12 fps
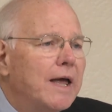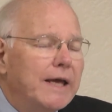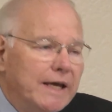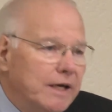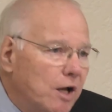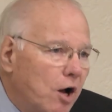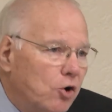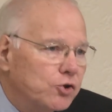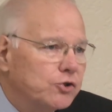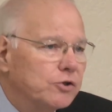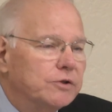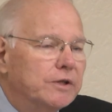in
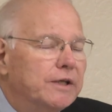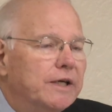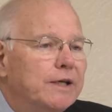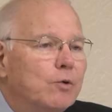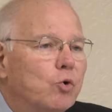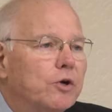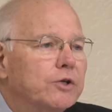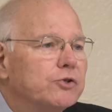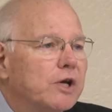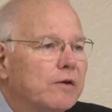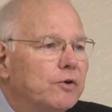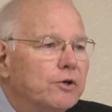Austin than anyone
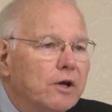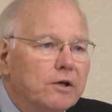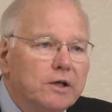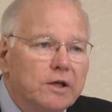has ever done.